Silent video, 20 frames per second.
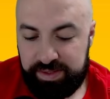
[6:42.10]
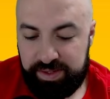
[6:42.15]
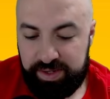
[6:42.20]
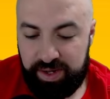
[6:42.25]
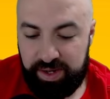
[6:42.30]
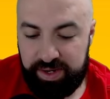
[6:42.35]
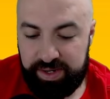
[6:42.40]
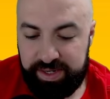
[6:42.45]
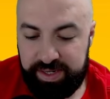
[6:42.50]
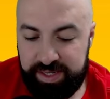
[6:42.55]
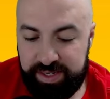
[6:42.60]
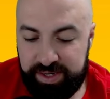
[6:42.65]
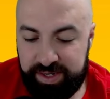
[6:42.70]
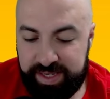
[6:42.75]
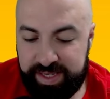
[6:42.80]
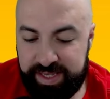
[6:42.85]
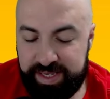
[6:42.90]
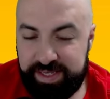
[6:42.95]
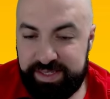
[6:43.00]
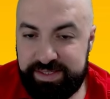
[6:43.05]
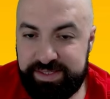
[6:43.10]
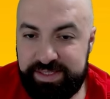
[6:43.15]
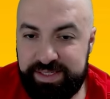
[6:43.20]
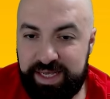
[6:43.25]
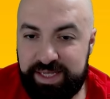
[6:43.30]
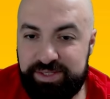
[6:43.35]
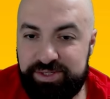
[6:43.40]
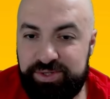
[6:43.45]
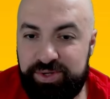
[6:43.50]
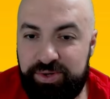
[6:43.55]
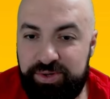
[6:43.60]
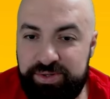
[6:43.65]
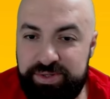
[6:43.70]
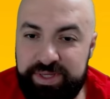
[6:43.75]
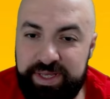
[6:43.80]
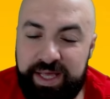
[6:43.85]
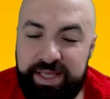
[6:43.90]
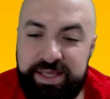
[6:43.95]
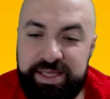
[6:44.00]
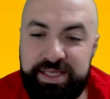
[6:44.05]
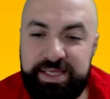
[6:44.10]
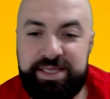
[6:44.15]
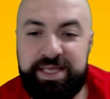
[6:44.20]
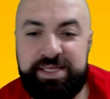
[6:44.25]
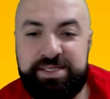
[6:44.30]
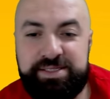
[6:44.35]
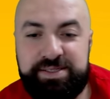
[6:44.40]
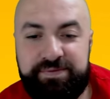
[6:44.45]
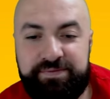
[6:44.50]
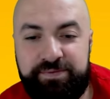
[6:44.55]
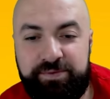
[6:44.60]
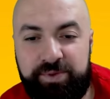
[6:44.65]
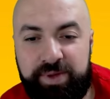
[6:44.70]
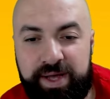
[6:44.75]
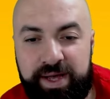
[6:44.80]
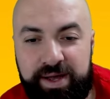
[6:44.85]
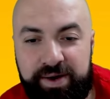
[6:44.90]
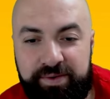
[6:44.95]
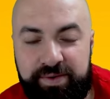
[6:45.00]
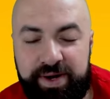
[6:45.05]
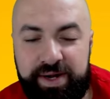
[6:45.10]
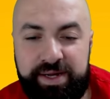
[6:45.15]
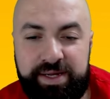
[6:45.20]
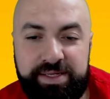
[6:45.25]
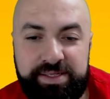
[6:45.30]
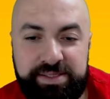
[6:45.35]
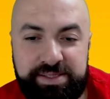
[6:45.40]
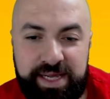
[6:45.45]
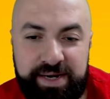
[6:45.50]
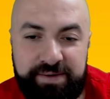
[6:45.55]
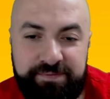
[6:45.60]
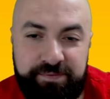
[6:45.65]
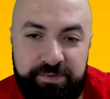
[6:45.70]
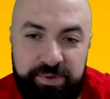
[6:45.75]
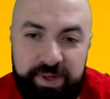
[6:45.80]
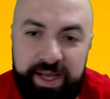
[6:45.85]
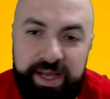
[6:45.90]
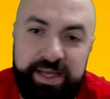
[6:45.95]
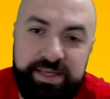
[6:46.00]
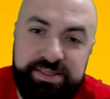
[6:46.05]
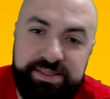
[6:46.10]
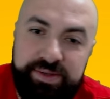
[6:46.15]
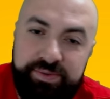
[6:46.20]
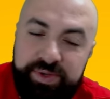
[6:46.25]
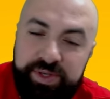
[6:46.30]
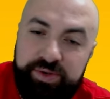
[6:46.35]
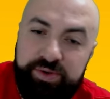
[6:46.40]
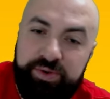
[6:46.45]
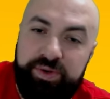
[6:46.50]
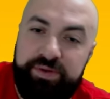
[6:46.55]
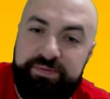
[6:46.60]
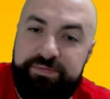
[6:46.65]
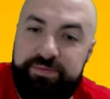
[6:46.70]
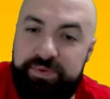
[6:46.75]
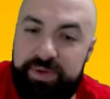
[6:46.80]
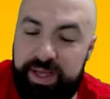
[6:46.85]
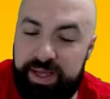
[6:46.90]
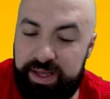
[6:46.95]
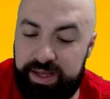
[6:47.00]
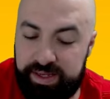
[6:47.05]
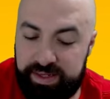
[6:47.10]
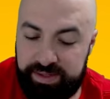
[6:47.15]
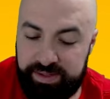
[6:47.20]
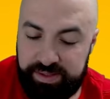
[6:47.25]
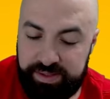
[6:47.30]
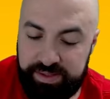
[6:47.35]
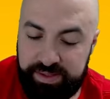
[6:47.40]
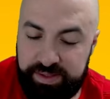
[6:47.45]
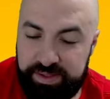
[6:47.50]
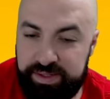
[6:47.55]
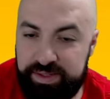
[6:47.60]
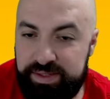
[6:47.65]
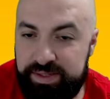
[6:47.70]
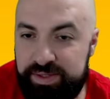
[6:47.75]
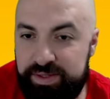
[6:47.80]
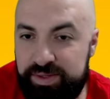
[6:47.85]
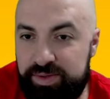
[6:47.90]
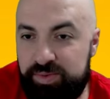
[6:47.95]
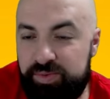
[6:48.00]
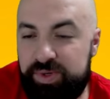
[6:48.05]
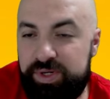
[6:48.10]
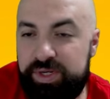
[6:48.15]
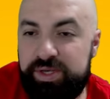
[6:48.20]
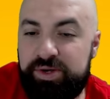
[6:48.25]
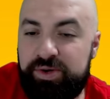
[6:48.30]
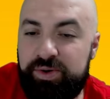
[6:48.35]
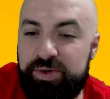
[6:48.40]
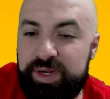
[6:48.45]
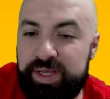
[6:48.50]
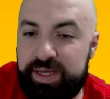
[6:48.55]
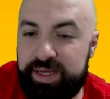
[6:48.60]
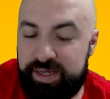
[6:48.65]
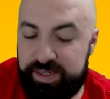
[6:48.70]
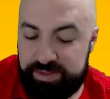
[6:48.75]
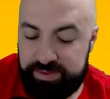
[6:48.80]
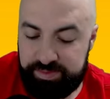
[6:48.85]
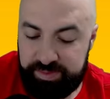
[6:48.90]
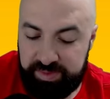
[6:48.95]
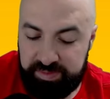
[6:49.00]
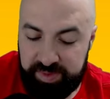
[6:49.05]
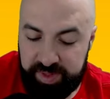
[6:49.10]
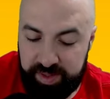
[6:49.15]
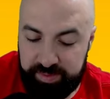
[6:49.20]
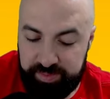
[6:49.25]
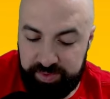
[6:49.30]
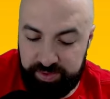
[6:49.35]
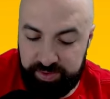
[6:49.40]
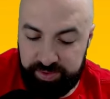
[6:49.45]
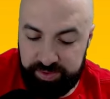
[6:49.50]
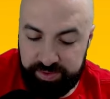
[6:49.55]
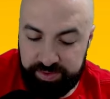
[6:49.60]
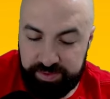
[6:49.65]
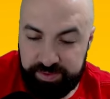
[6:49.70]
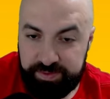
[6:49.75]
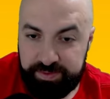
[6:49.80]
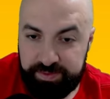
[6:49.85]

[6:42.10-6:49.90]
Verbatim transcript: Oh, need a king. See, I told you. I think that's a full art, right? Is that a full art? Is that what you call a full art? What do you call it, guys? Remember, I'm new.